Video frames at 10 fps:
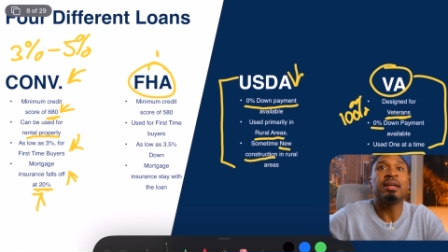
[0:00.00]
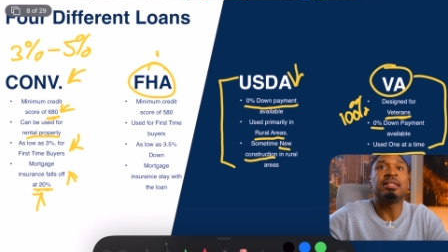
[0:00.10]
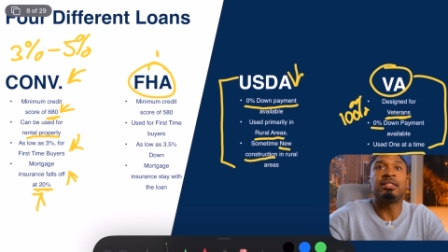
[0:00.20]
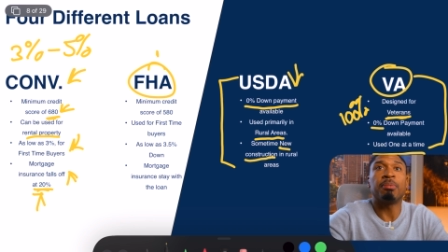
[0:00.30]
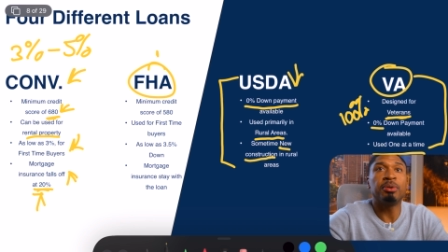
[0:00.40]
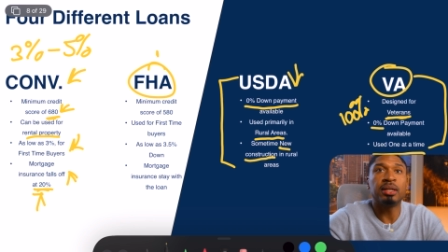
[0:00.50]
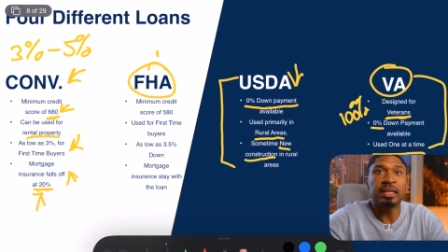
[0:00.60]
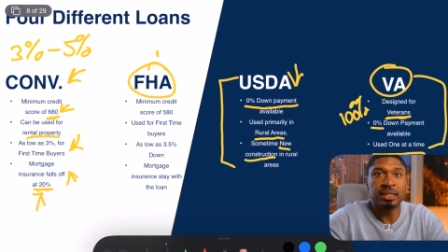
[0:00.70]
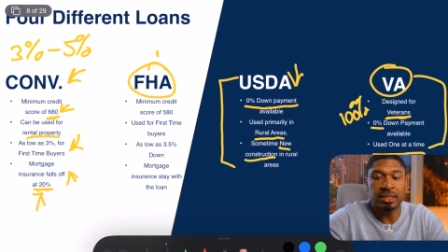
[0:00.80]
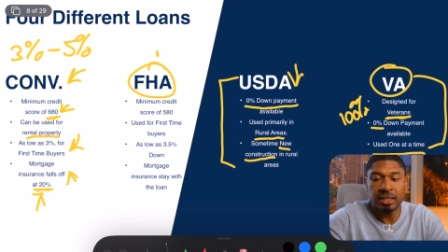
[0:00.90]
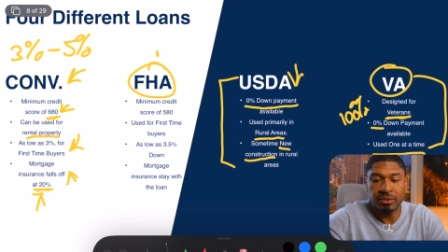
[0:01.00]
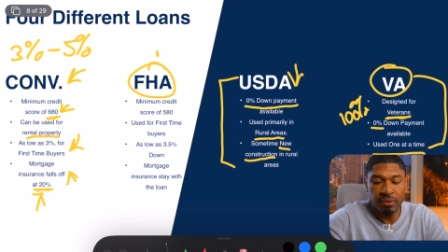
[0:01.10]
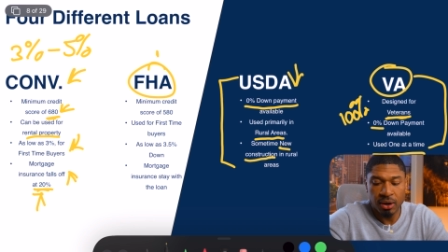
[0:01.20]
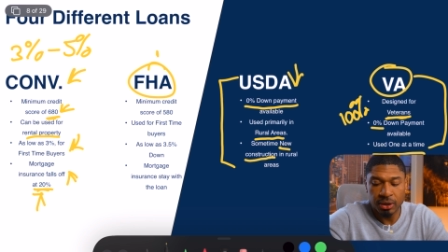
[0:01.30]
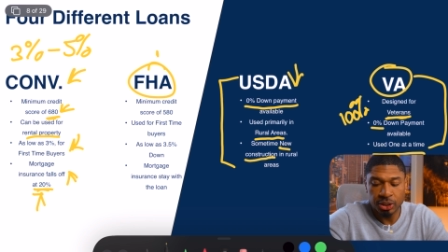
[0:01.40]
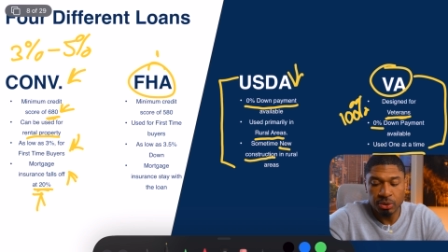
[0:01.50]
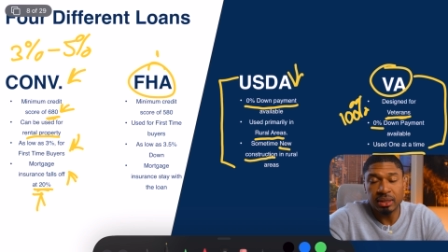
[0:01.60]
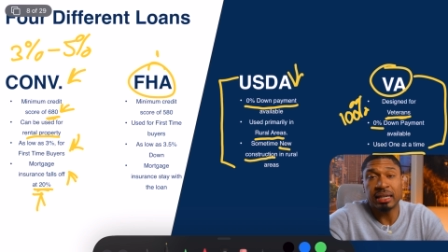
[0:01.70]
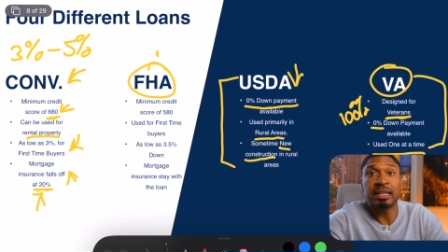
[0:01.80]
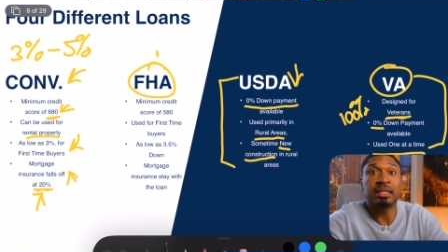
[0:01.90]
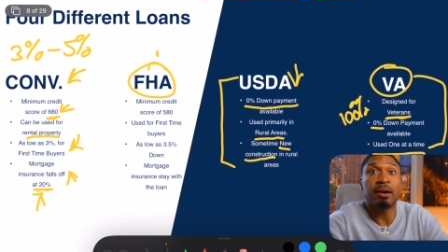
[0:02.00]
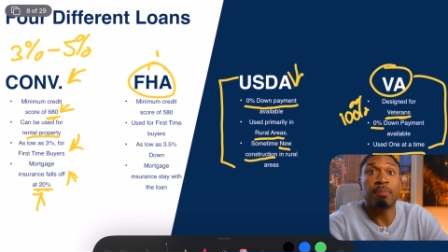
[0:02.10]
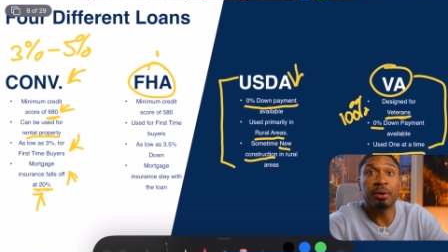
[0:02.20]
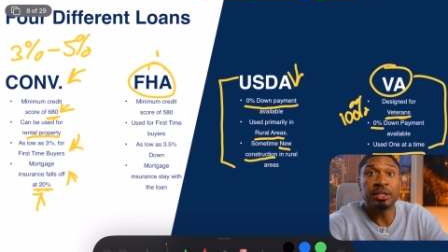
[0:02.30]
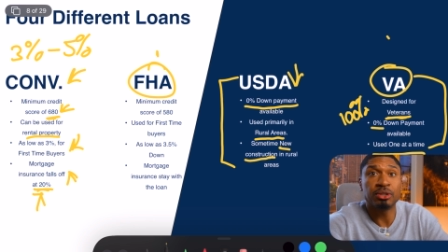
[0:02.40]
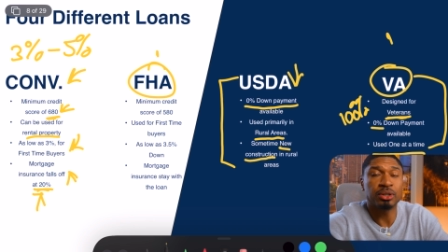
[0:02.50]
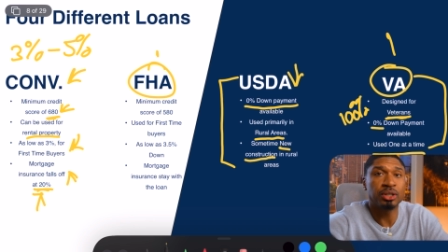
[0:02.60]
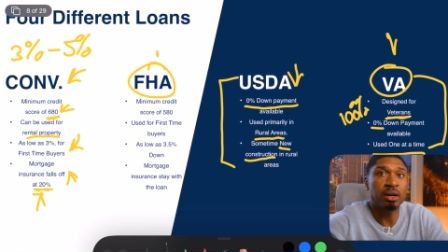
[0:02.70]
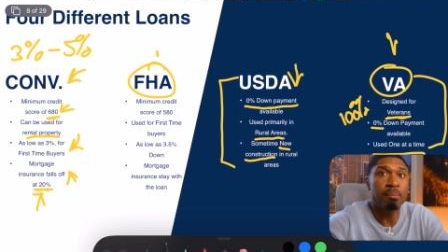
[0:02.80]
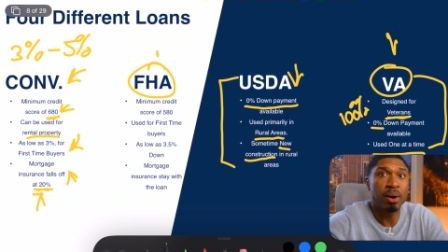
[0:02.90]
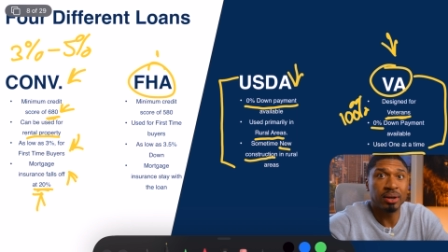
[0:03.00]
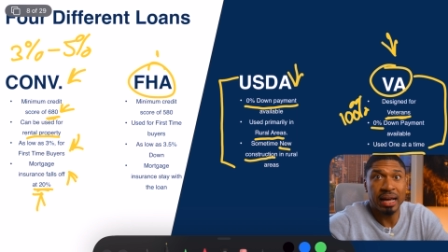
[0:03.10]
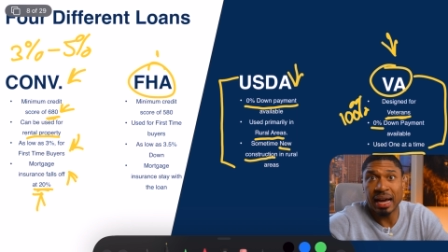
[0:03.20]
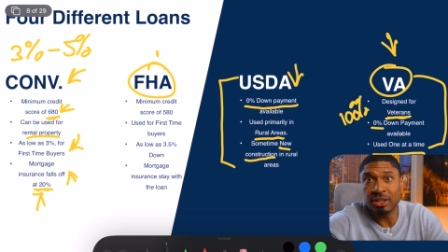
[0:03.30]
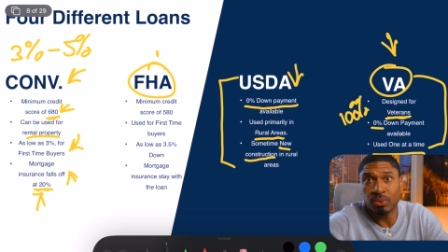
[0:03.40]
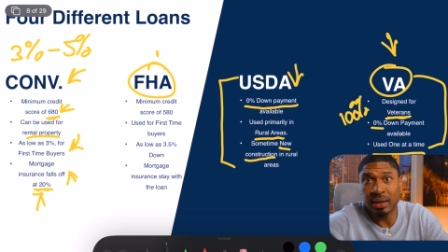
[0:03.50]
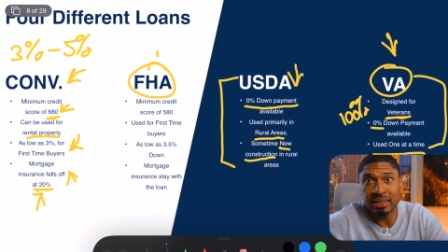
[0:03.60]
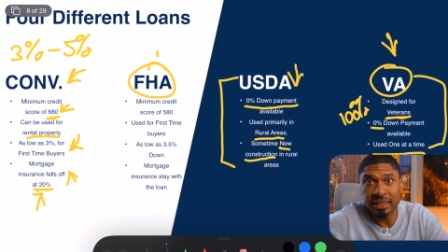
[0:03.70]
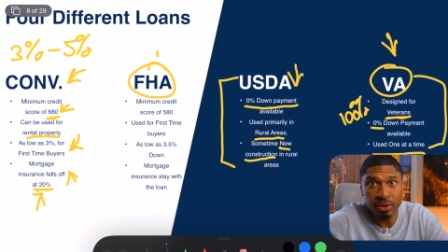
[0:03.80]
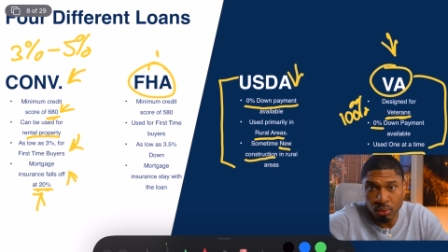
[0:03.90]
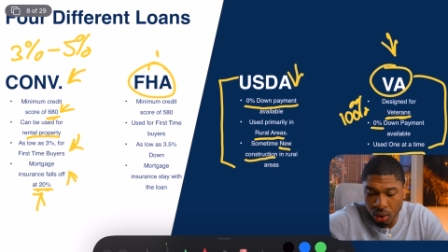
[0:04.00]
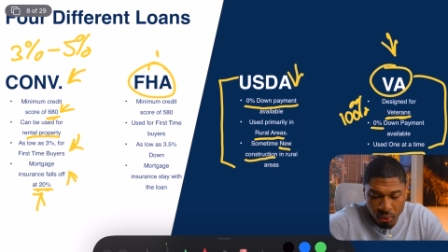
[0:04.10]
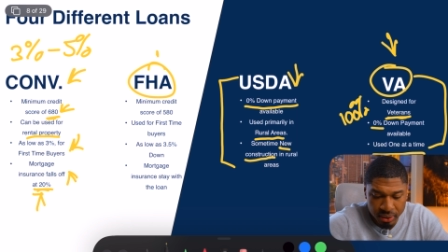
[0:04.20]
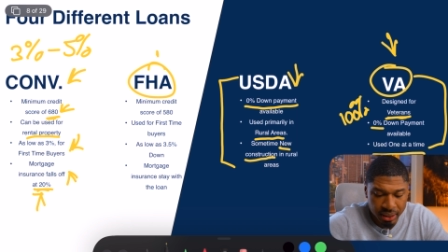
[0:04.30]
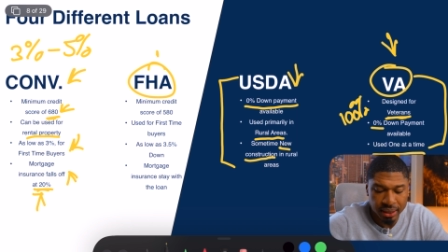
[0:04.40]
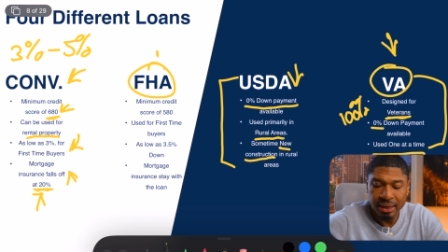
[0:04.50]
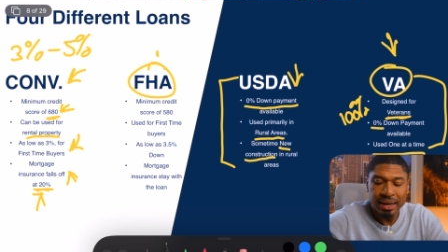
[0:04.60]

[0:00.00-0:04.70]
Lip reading: stipulations as far as you think that the appraiser is going to mark X, Y, and Z wrong with it.